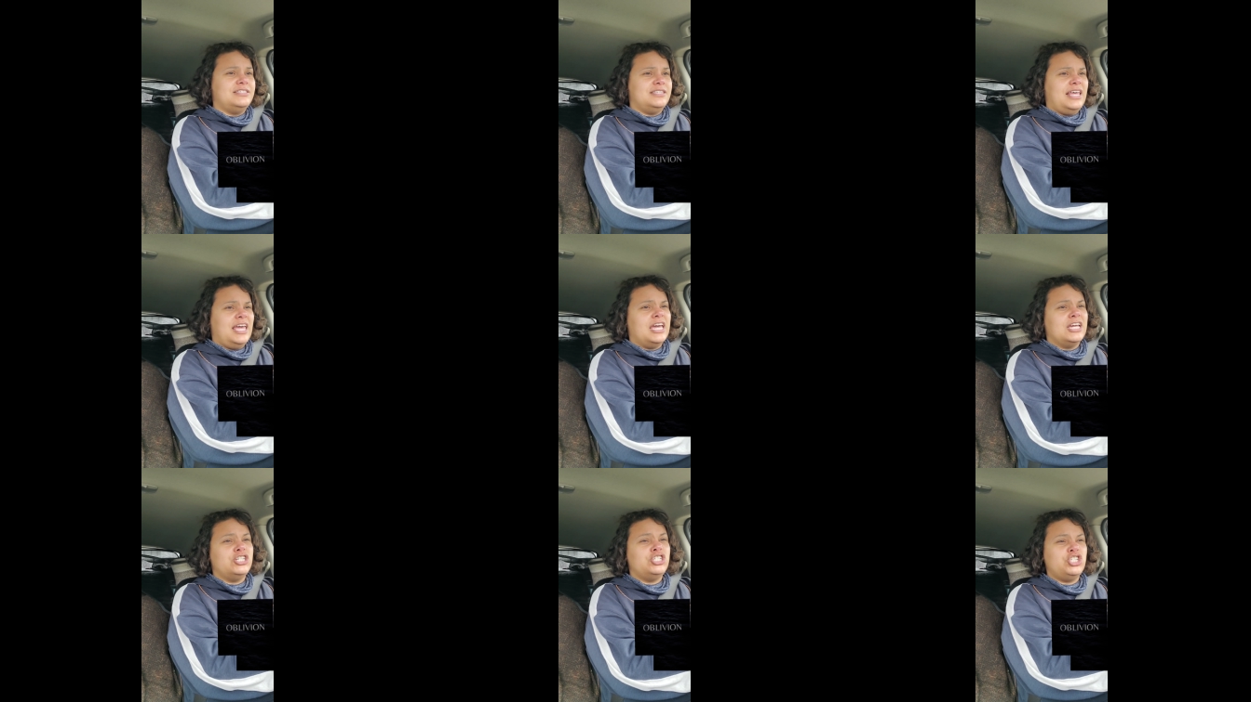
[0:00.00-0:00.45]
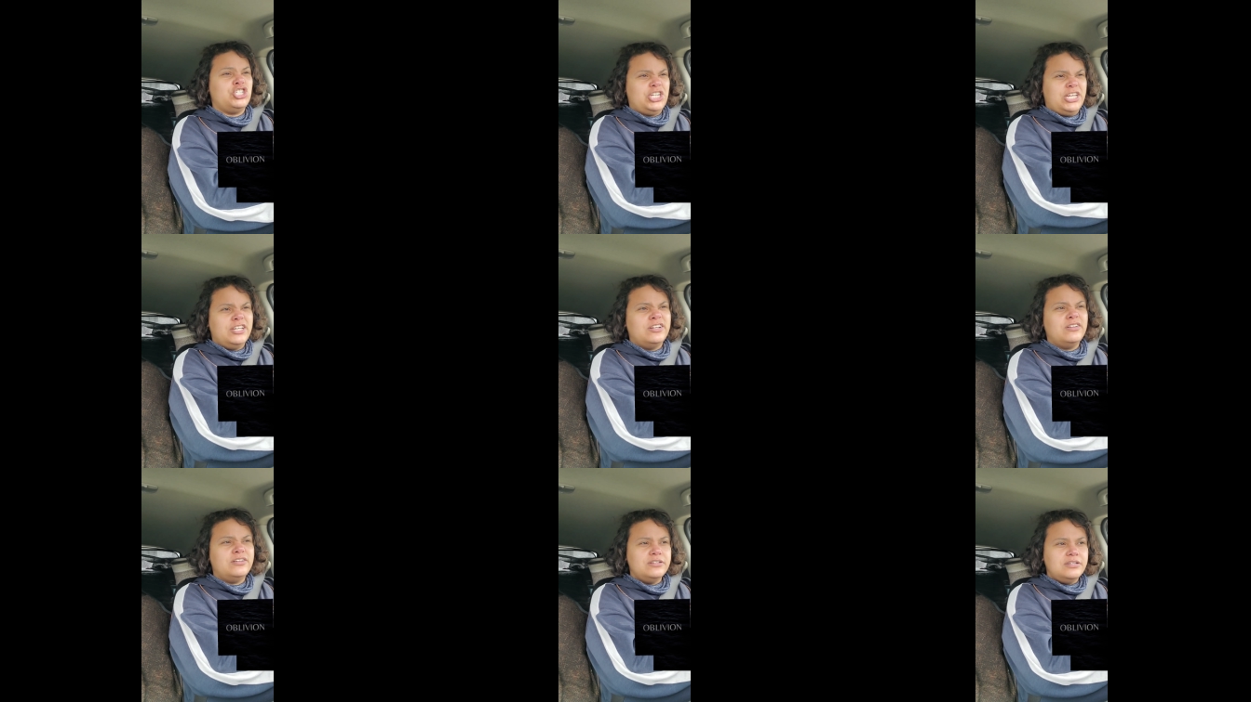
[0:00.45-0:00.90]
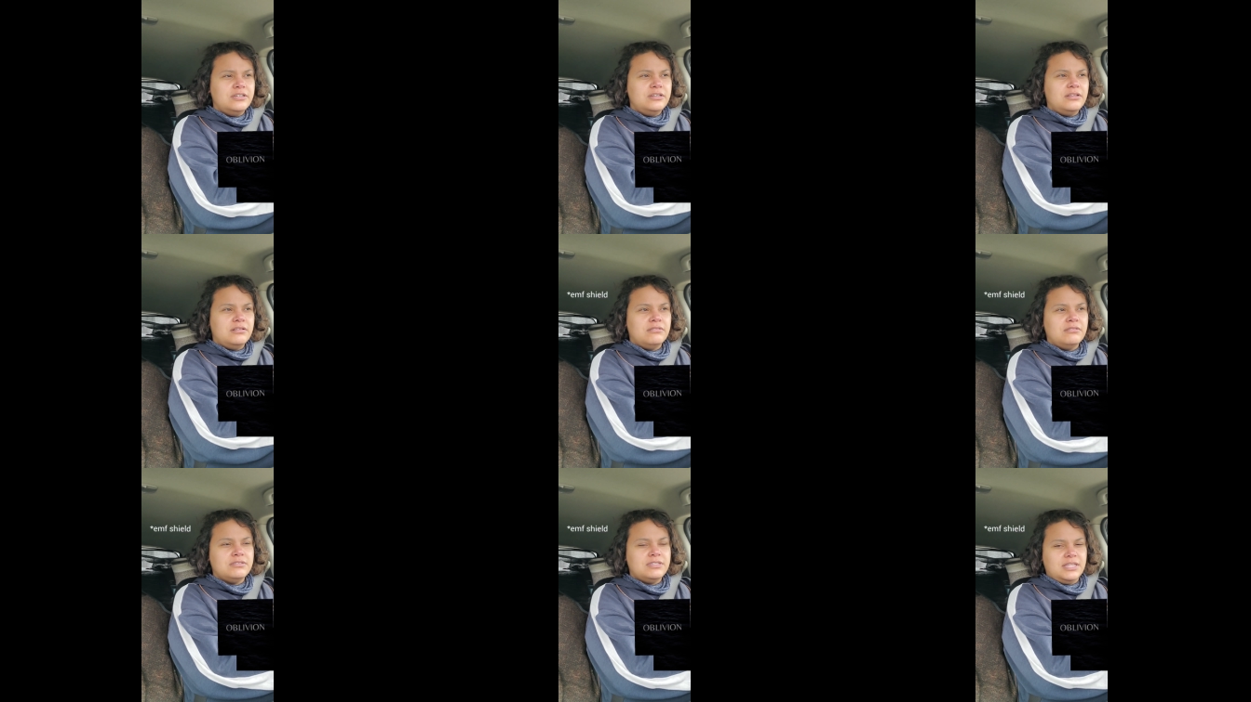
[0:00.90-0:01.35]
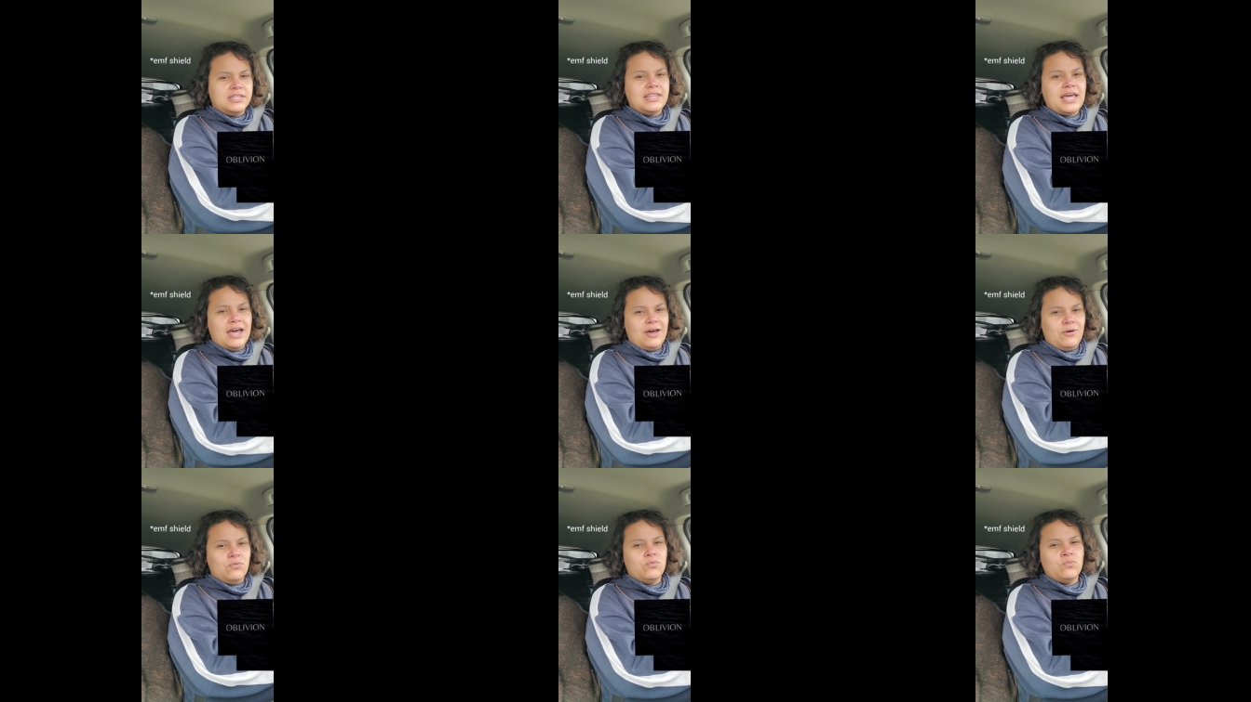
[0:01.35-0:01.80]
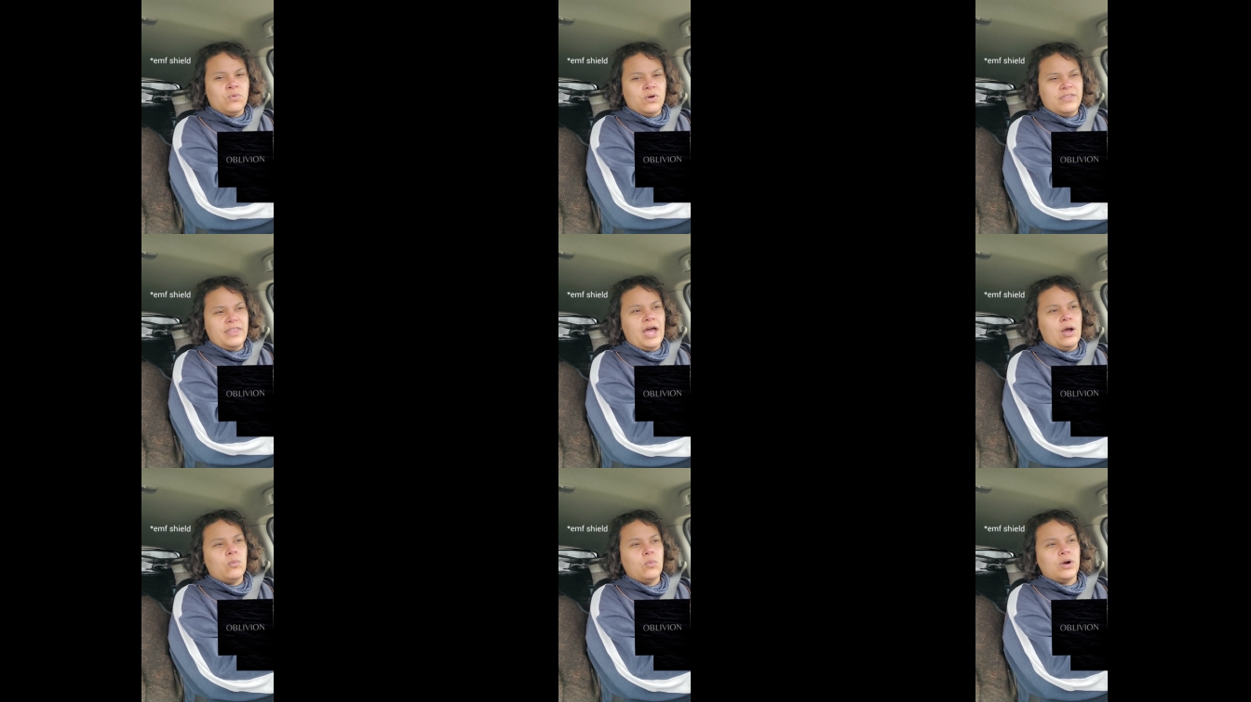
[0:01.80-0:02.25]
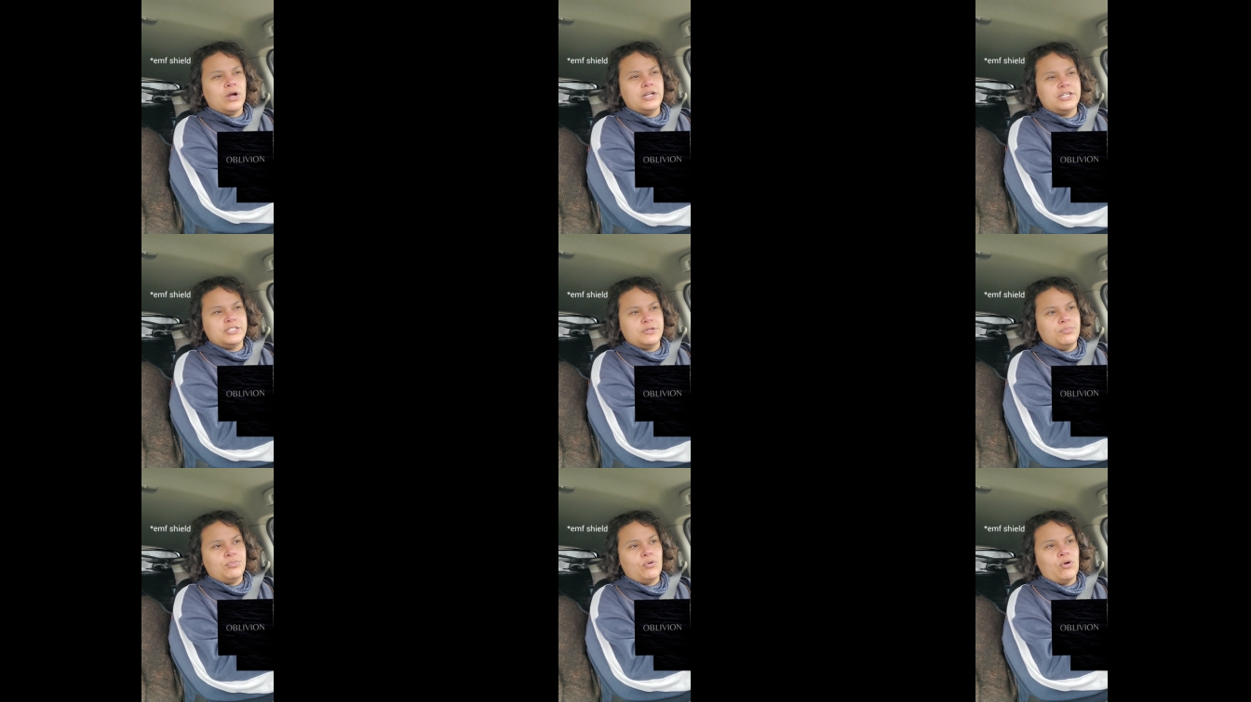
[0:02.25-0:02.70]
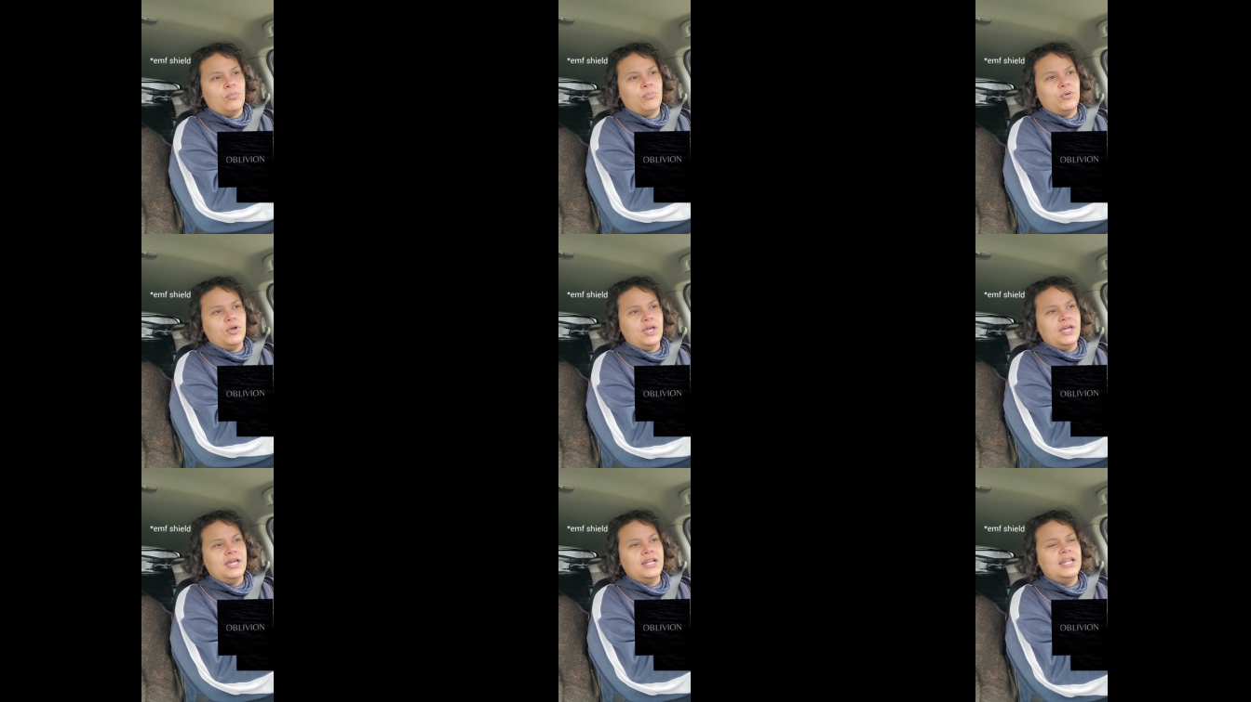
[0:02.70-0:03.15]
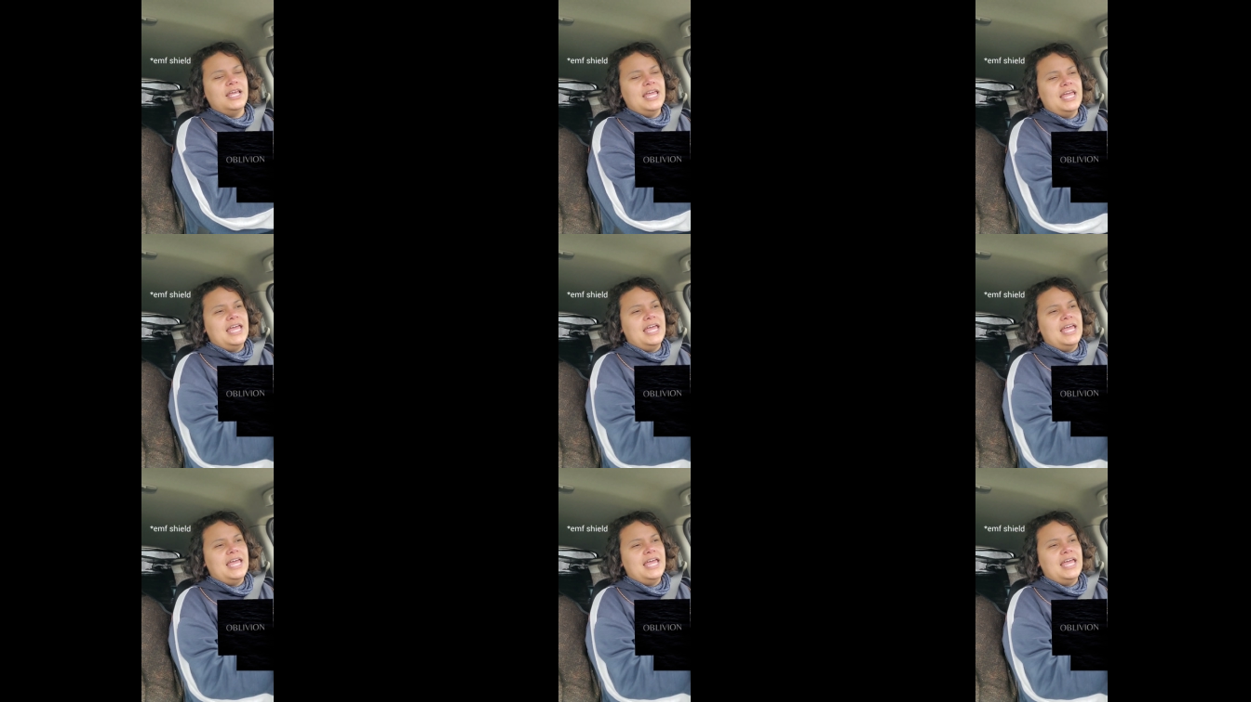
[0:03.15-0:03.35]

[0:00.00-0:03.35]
is like a shield, that where that word is appropriate,